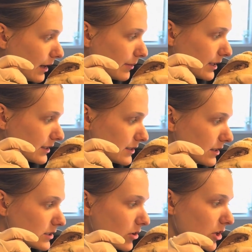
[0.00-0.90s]
It
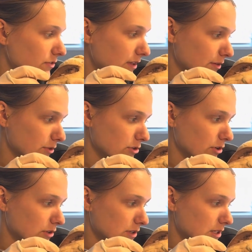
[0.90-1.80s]
is a large vein that
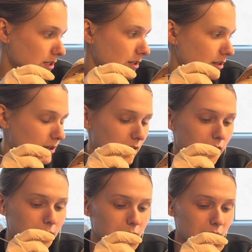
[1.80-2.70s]
returns
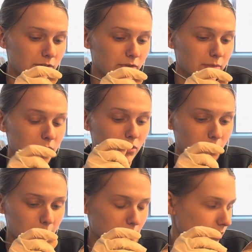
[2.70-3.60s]
blood from the
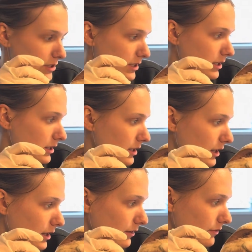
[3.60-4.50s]
lower part
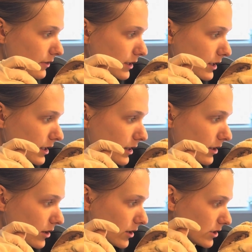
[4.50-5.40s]
of
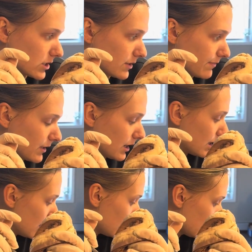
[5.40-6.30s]
the heart.
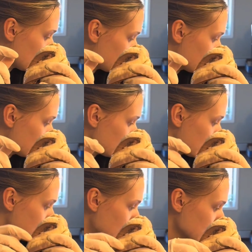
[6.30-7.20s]

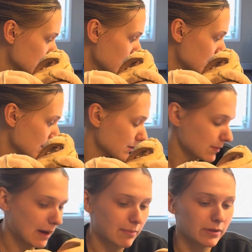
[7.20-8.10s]
Next, I'm going to talk about
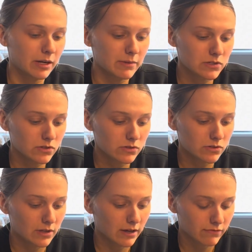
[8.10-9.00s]
the papillary muscle.
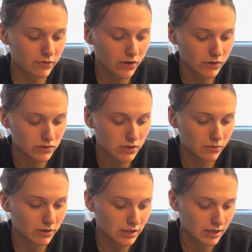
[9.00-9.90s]
So that falls
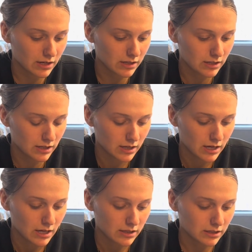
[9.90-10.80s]
within
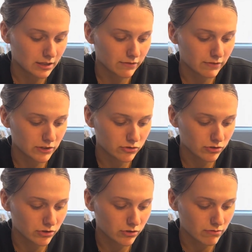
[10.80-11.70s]
the left
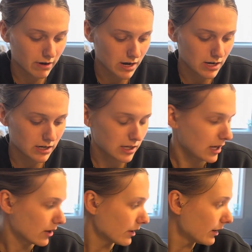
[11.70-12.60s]
ventricle right in
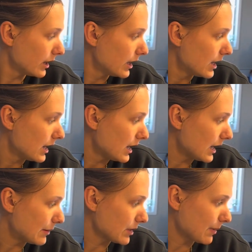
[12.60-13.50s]
here.
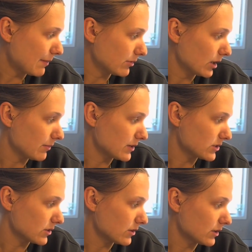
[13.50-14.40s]
The papillary
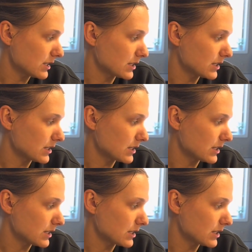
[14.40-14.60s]
muscle is the